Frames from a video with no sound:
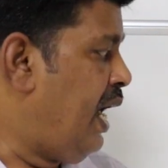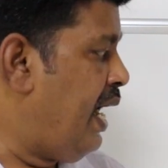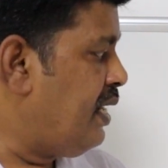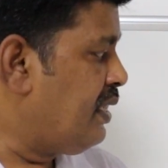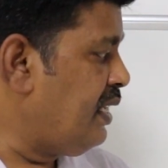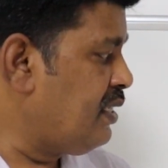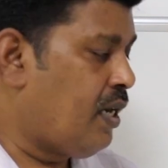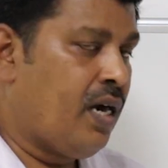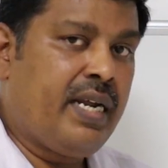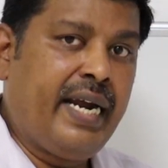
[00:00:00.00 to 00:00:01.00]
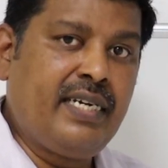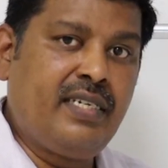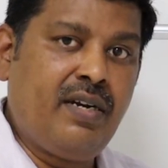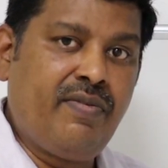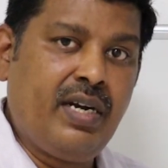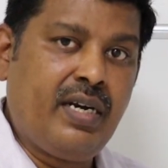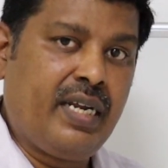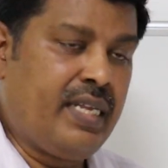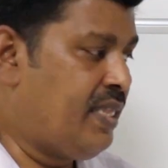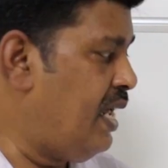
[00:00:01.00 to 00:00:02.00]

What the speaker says: And that is called the hedge inventory.